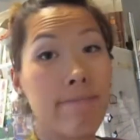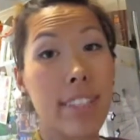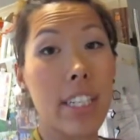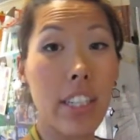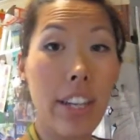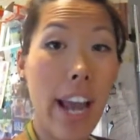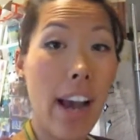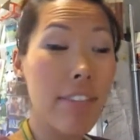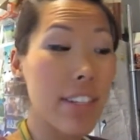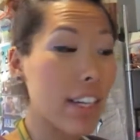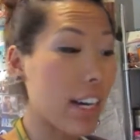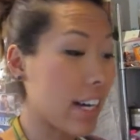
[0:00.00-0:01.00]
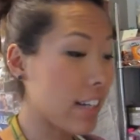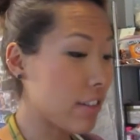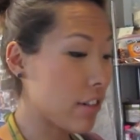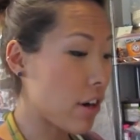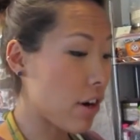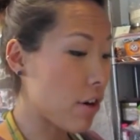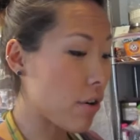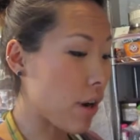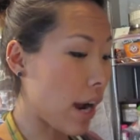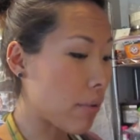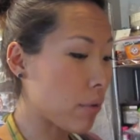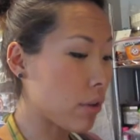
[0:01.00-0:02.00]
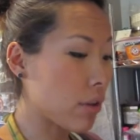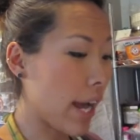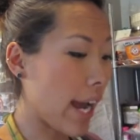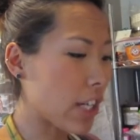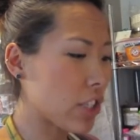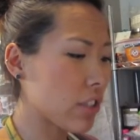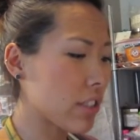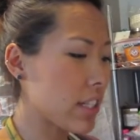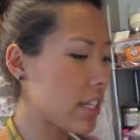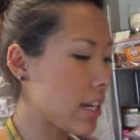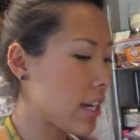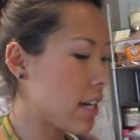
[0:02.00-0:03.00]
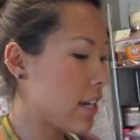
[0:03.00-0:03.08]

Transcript: there you have it I don't know I will actually